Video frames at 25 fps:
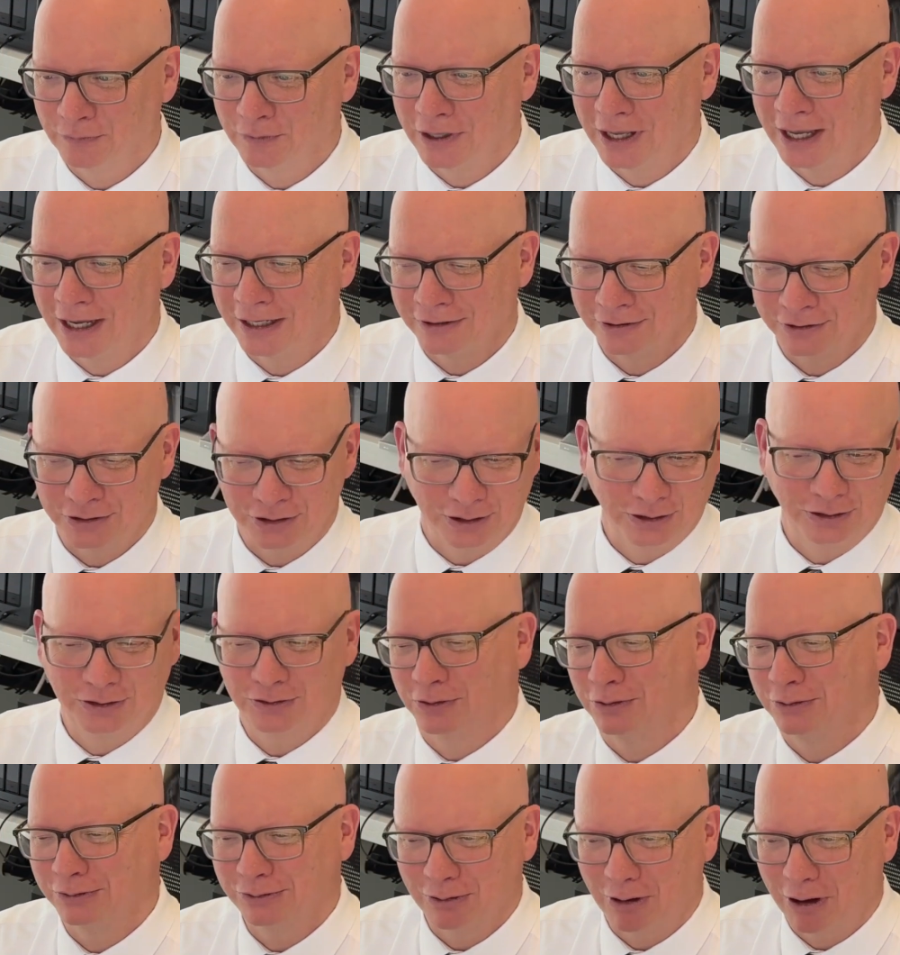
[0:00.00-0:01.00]
And she
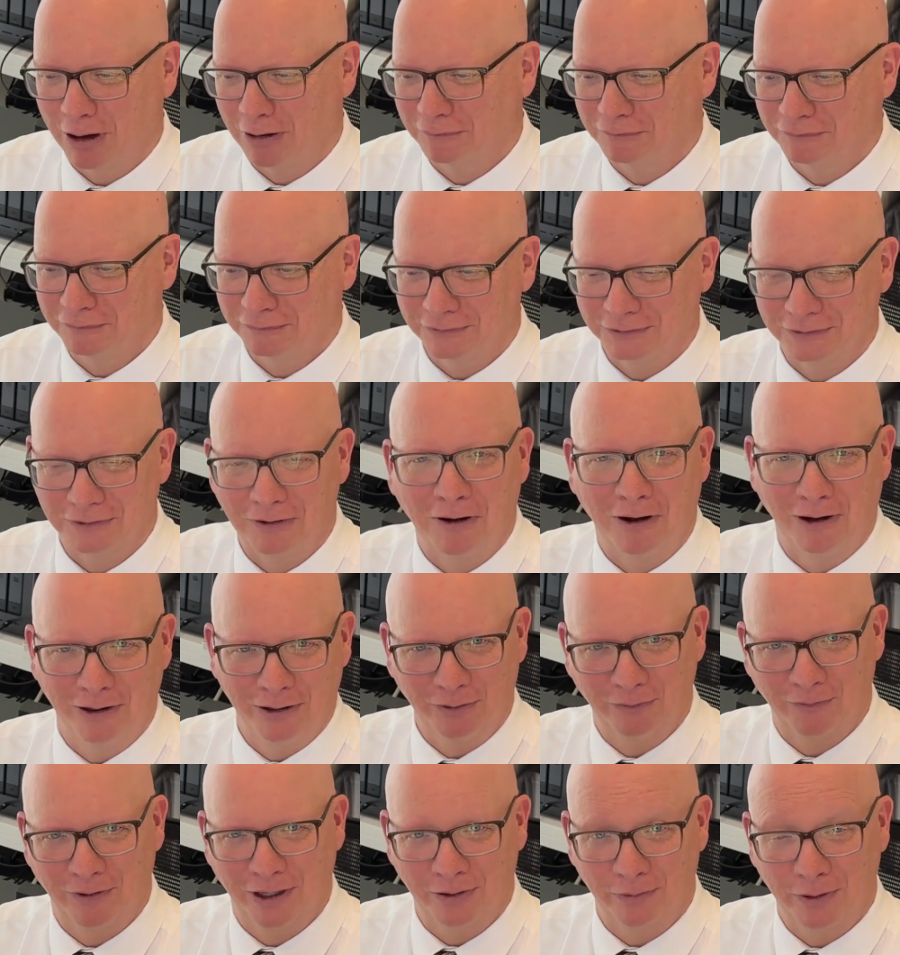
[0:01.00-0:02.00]
turns off the audio
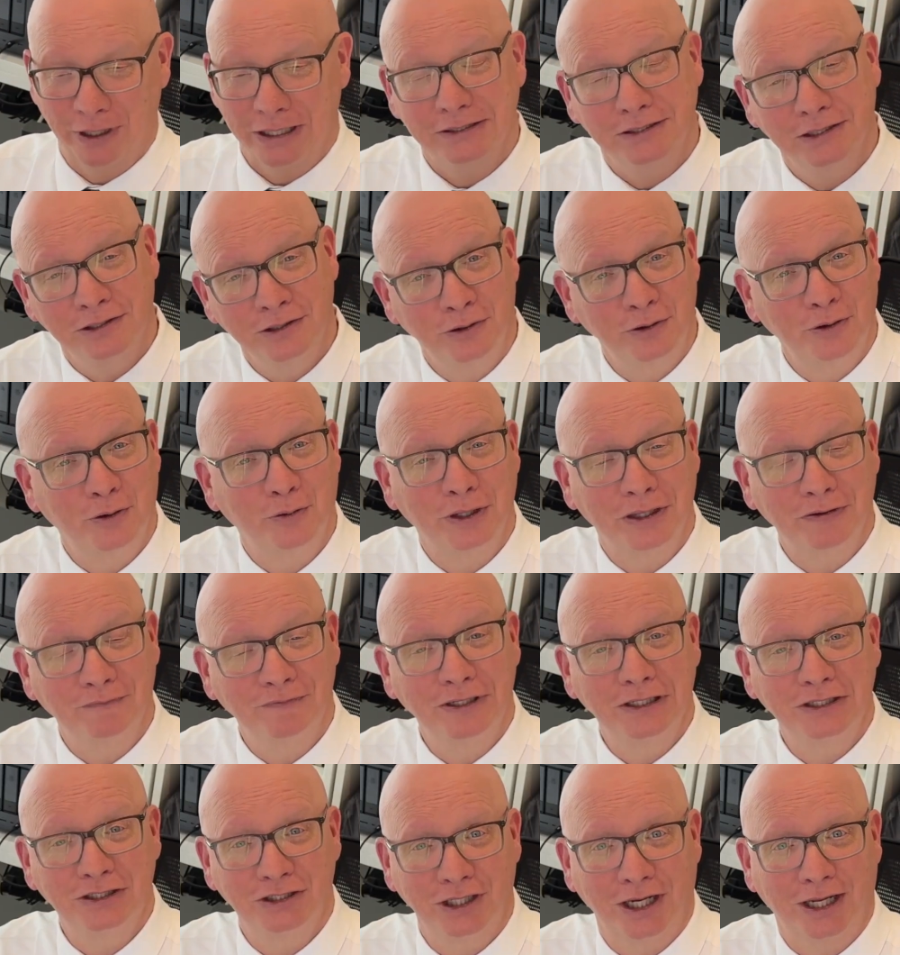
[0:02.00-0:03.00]
right away. I said, "No, no, give it
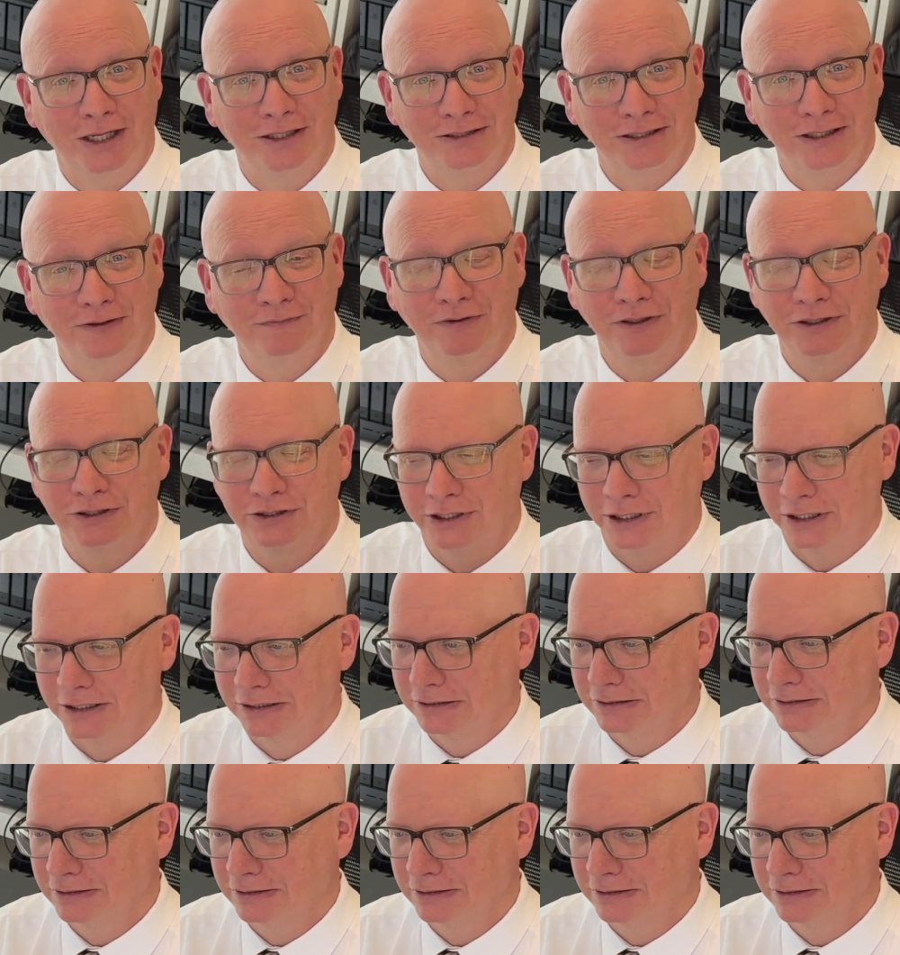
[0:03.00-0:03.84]
a chance. Give it a chance."